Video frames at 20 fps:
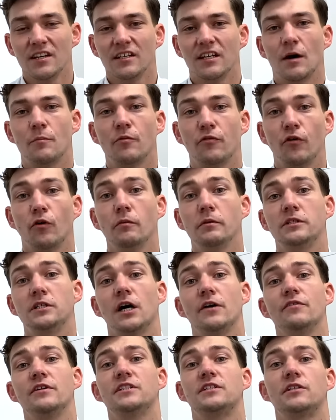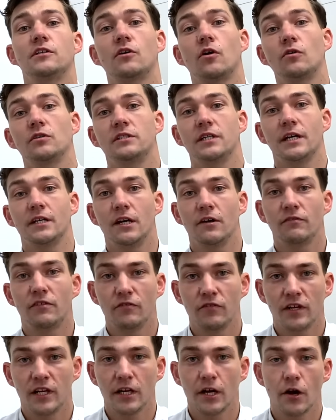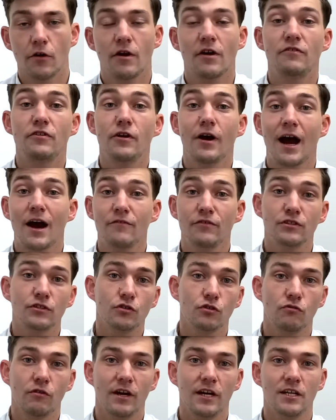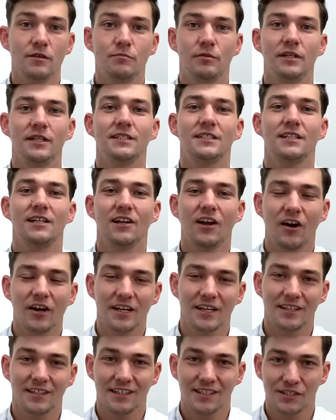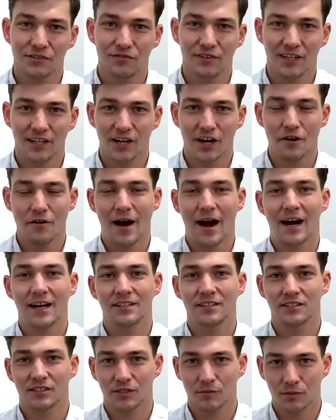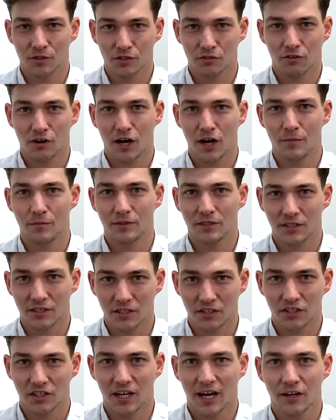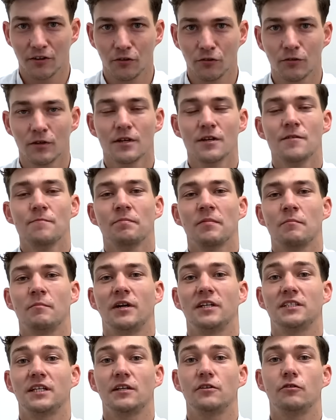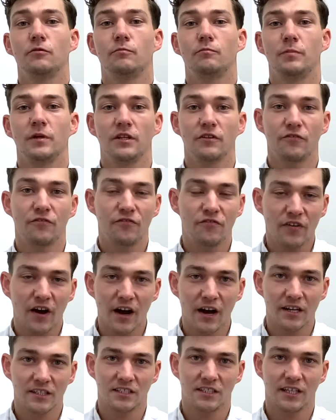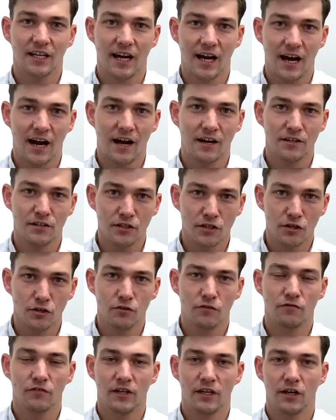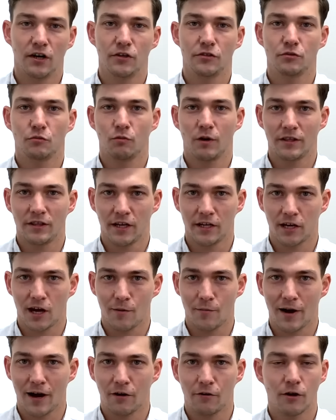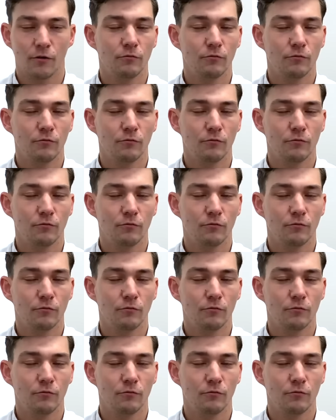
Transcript: Now, before we dive into the content of the video, if you haven't already, please like this video and subscribe to the channel, because then you'll be the first to get our new videos when they come out.